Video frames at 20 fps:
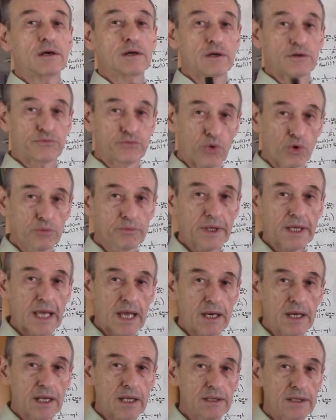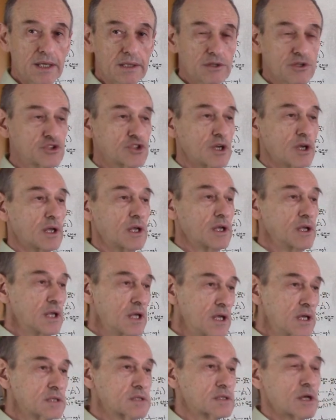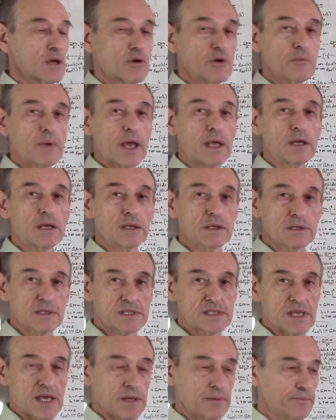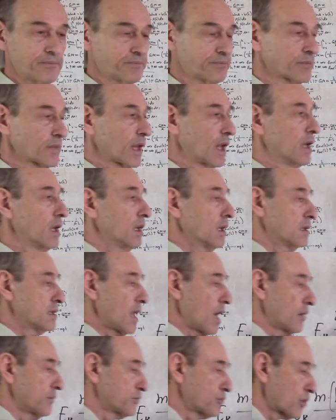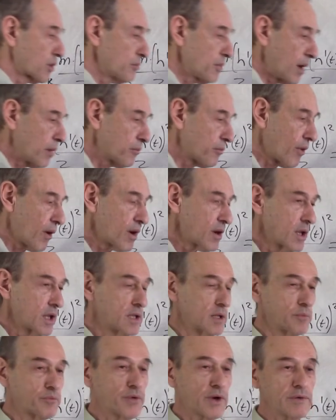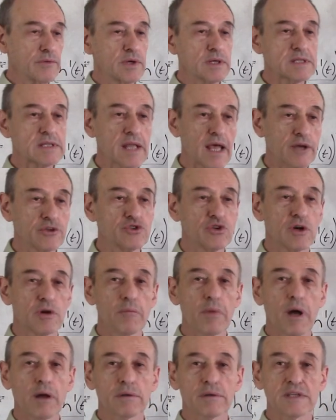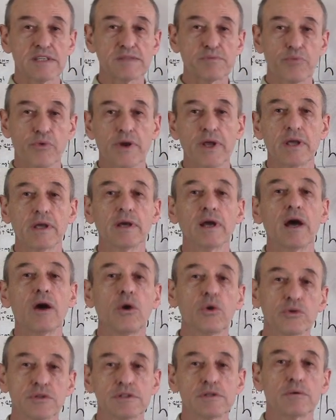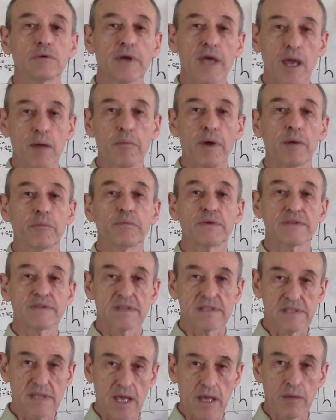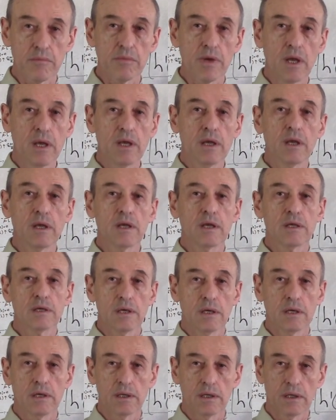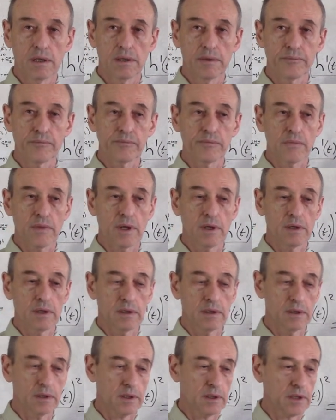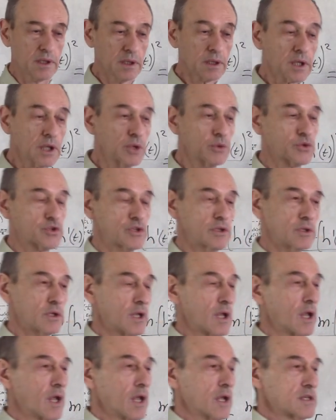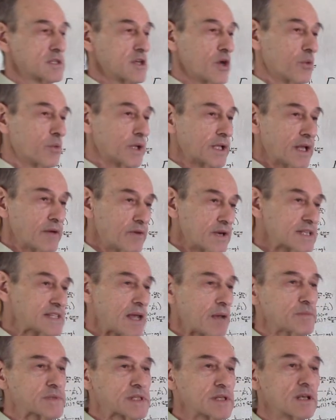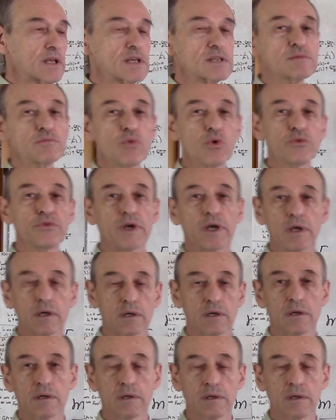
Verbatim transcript: full mechanical energy, is remaining the same. Now, if you remember, in the previous lecture about the spring, I also came up with the same um, uh, conclusion. So whenever something is moving,